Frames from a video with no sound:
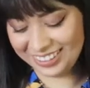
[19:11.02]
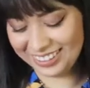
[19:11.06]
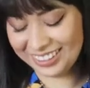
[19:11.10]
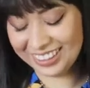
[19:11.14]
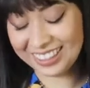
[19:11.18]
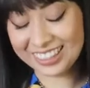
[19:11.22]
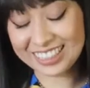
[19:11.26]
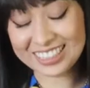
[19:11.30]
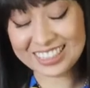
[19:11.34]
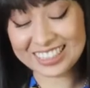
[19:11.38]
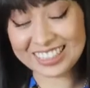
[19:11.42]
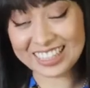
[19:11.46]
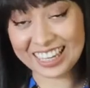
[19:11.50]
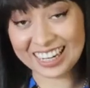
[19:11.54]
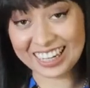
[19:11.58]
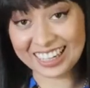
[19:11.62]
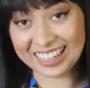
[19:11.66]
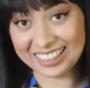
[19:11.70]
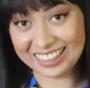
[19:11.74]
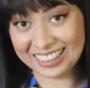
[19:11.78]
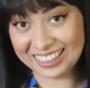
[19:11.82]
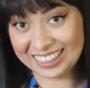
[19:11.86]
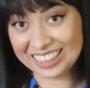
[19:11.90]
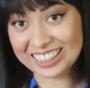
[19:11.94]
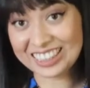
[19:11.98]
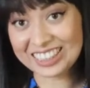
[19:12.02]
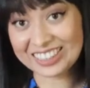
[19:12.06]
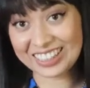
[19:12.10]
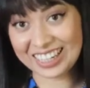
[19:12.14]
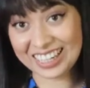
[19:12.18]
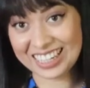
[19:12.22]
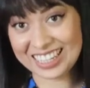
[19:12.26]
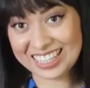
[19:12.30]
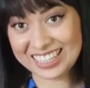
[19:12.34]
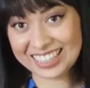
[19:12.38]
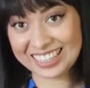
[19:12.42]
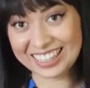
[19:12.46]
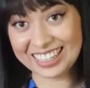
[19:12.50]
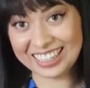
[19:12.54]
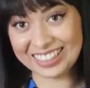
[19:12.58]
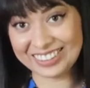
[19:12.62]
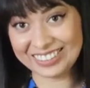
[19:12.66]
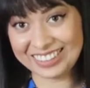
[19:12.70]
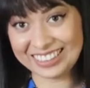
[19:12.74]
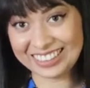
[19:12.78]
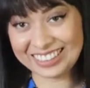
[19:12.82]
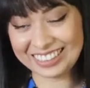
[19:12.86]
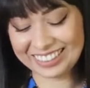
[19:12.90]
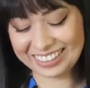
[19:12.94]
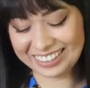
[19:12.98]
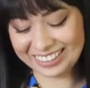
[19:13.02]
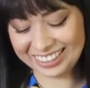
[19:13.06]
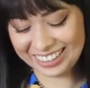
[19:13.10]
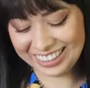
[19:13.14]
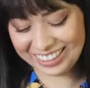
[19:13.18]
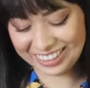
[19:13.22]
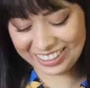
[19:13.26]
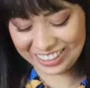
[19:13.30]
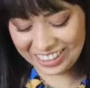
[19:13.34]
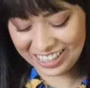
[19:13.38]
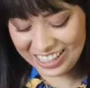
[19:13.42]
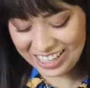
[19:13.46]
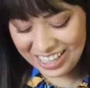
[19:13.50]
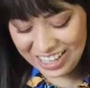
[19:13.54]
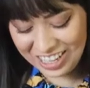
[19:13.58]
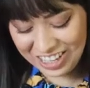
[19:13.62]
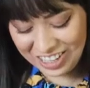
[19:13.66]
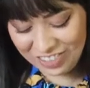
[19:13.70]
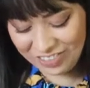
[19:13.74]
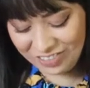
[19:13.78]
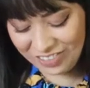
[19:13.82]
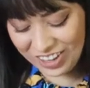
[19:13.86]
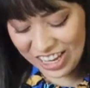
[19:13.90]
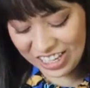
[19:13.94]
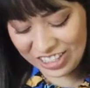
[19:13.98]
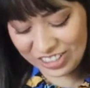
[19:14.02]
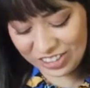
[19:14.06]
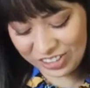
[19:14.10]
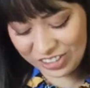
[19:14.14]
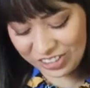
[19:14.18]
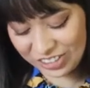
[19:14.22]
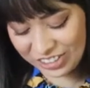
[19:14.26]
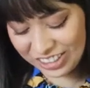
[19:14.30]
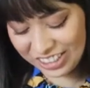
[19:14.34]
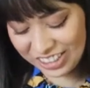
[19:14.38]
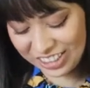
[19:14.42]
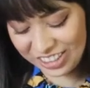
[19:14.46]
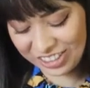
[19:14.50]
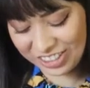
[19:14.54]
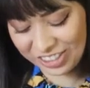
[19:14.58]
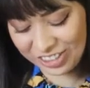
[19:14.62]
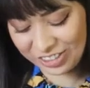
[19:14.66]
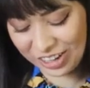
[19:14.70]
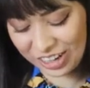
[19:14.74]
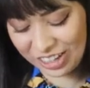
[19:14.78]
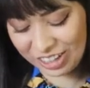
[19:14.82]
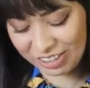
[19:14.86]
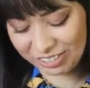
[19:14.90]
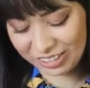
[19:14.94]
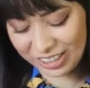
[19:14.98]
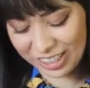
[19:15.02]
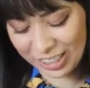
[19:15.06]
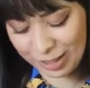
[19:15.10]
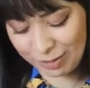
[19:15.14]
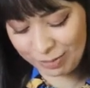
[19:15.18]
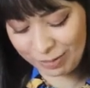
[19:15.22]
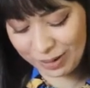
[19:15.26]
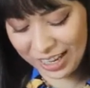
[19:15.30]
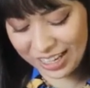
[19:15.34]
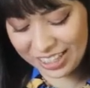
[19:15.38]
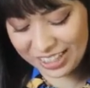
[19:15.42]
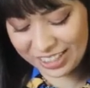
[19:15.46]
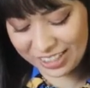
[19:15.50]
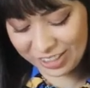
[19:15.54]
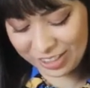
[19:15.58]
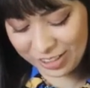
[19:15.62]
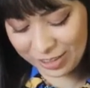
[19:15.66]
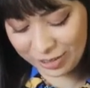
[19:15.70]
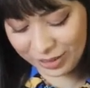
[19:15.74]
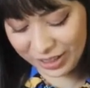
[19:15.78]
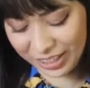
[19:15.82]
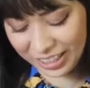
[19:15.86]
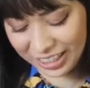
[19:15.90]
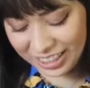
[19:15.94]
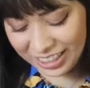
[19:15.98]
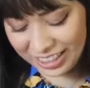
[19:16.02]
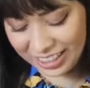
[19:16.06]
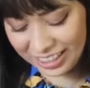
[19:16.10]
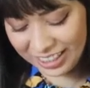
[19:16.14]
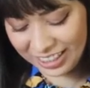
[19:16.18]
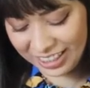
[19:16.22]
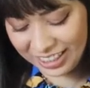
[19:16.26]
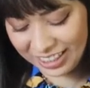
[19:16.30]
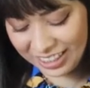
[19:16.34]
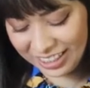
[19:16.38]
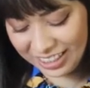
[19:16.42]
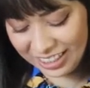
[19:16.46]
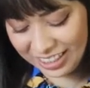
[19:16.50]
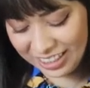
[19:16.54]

things get a little crazy, let me tell you. Medjugorje is one of these places where